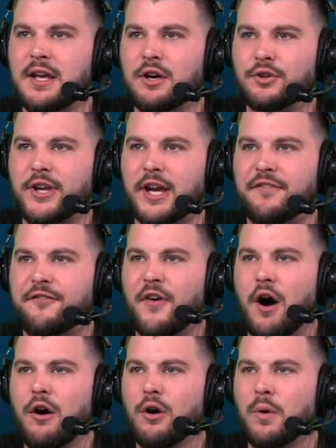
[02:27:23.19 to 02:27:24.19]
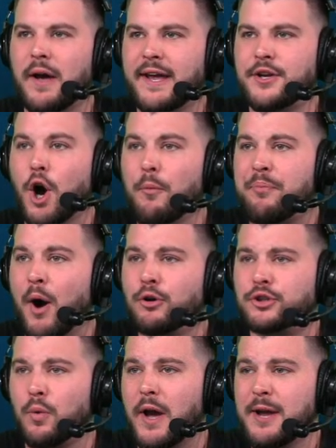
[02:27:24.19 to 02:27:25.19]
He'll take a fall away. No,
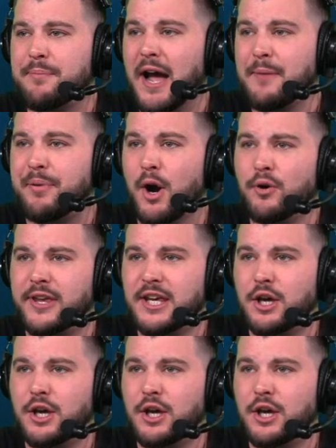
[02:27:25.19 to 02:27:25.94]
poked away by Bogey.